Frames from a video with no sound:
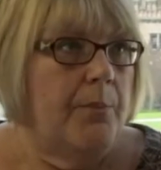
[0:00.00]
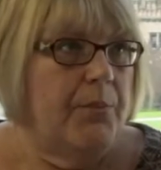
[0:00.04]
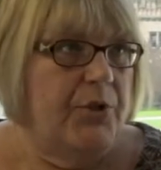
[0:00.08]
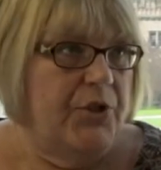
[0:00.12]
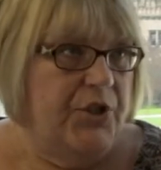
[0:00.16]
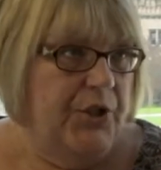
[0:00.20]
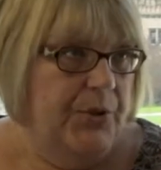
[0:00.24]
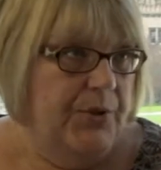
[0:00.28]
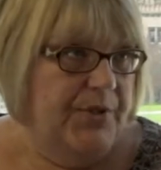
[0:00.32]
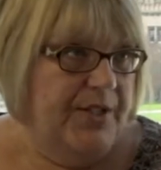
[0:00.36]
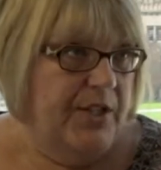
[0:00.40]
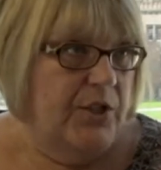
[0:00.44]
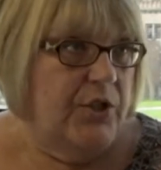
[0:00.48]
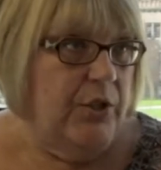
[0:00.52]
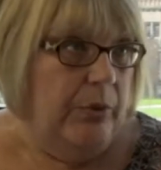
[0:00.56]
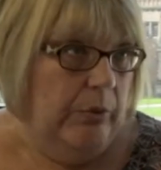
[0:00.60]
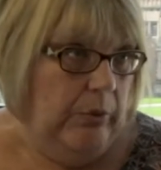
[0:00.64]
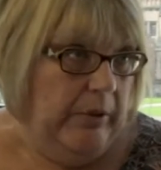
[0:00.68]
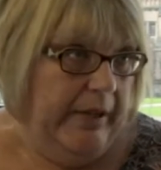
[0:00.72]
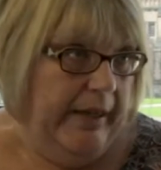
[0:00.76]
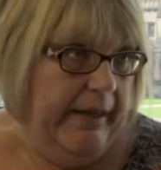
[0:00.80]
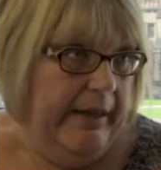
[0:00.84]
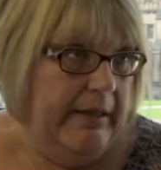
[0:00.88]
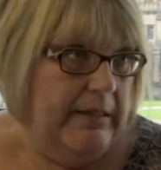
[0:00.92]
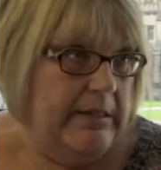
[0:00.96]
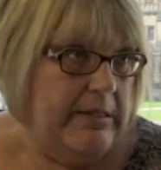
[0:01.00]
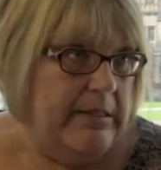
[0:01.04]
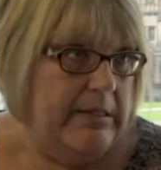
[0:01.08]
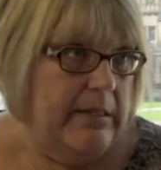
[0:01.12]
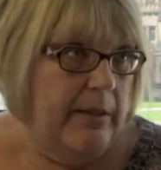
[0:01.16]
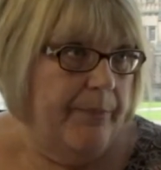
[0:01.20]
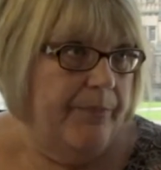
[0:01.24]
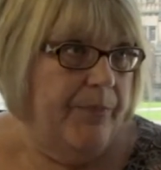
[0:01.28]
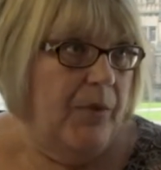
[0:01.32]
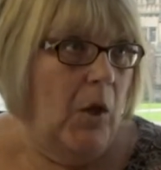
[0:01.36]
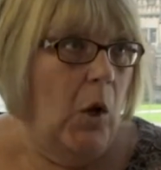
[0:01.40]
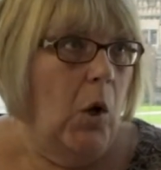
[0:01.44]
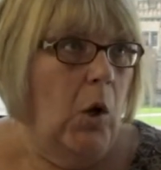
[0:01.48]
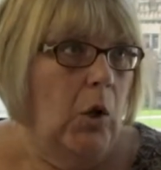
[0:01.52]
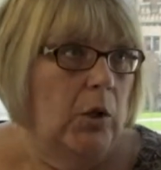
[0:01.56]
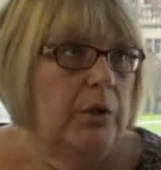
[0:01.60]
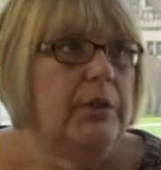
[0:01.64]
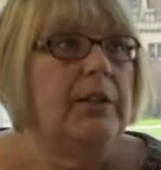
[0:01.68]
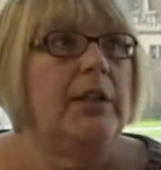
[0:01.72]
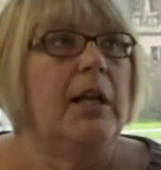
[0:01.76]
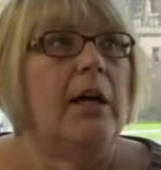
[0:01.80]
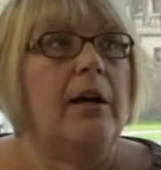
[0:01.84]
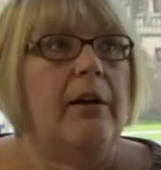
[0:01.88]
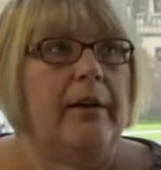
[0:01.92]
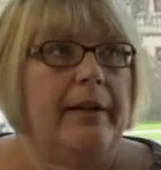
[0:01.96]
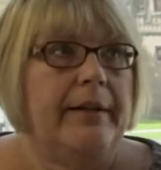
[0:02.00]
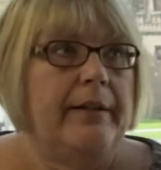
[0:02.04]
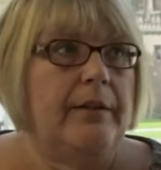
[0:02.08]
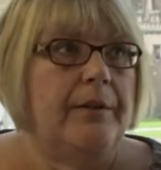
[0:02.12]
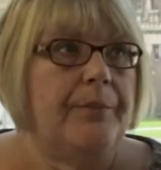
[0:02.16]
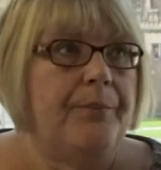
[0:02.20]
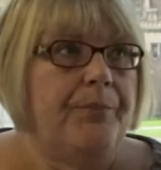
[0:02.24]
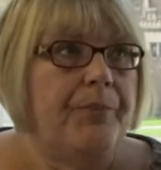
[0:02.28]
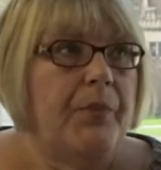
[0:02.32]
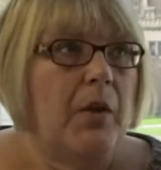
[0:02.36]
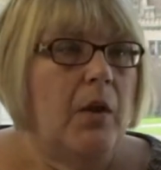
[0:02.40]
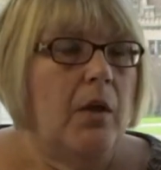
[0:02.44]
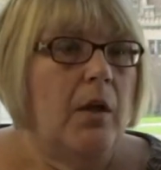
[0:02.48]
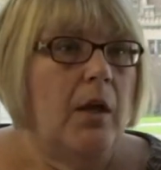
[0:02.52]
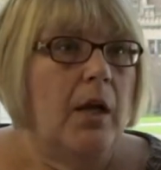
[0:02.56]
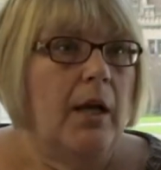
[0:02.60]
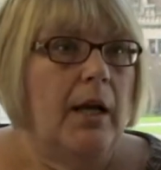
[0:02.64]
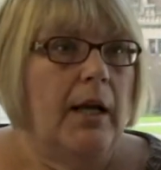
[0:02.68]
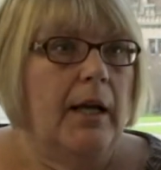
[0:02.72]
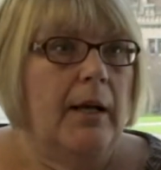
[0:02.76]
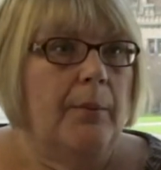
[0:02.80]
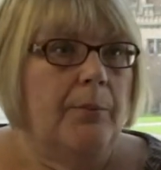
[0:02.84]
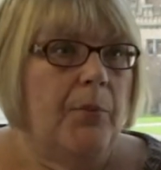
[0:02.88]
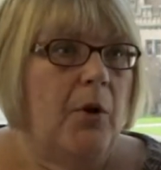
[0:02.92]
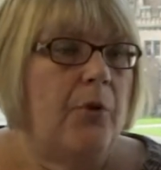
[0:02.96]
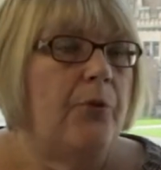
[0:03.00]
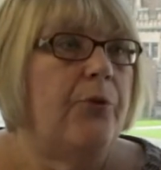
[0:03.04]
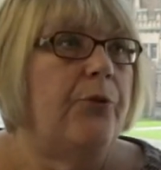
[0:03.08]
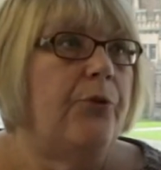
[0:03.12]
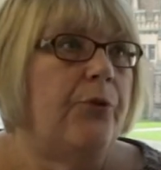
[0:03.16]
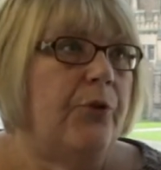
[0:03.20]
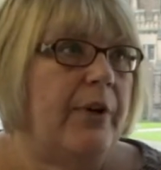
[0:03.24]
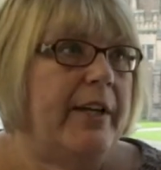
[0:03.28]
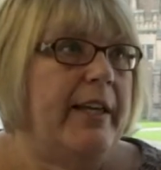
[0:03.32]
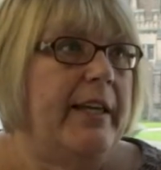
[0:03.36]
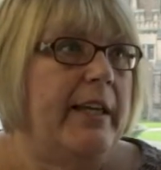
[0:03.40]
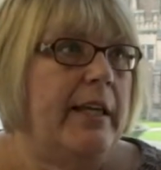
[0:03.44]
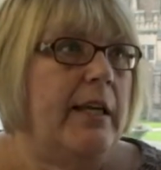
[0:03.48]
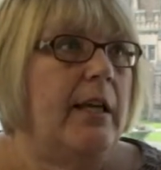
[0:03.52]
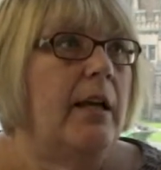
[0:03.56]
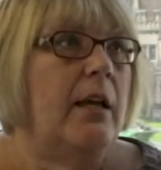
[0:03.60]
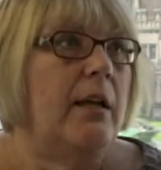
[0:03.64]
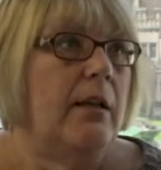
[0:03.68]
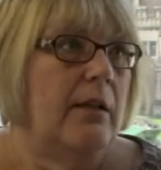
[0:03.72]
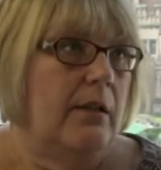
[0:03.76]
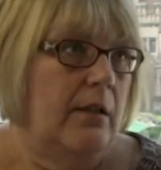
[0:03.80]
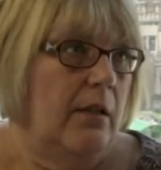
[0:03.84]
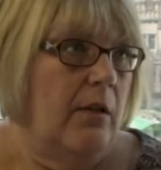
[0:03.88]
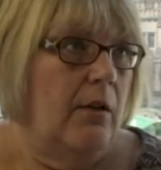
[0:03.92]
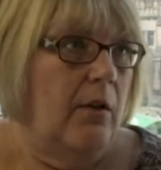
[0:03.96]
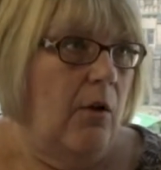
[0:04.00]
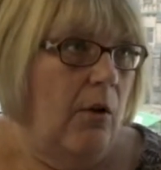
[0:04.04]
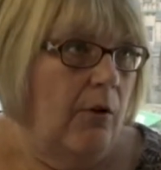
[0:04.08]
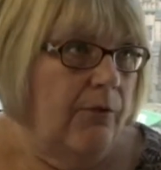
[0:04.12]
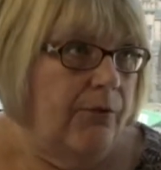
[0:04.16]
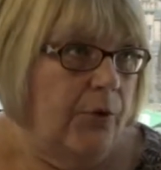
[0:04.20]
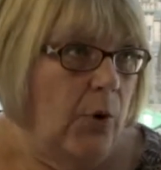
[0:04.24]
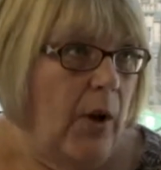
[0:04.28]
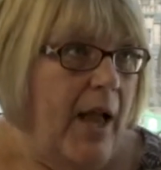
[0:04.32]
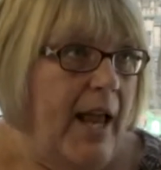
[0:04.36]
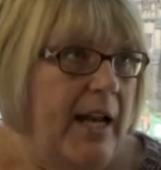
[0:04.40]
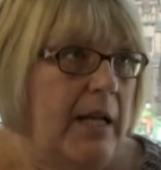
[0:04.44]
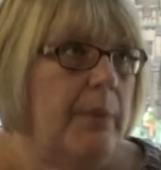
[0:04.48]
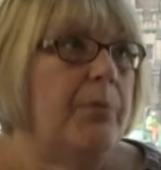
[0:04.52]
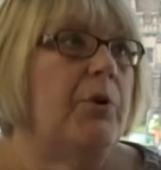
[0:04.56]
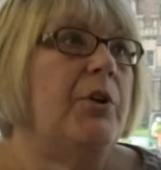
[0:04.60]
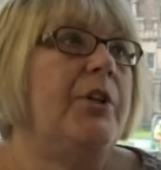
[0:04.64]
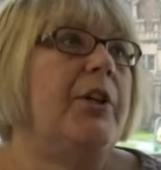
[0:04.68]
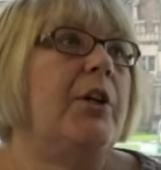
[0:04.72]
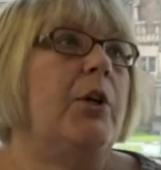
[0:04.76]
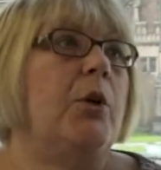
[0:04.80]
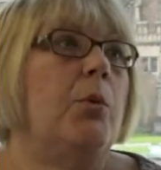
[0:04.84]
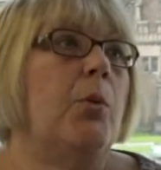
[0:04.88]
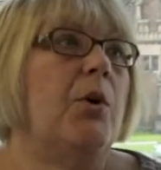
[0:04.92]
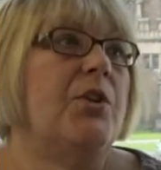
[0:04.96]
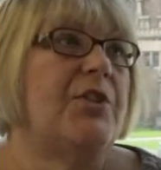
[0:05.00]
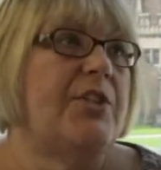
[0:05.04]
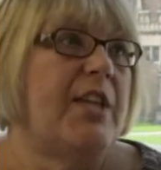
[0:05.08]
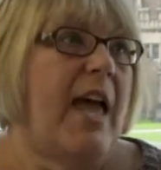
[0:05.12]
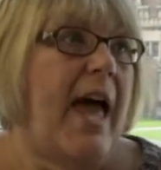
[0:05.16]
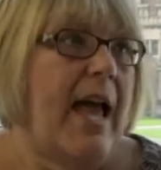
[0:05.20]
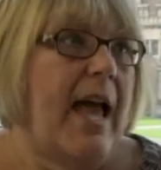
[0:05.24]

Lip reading: produce a toolkit online, free for anybody who wants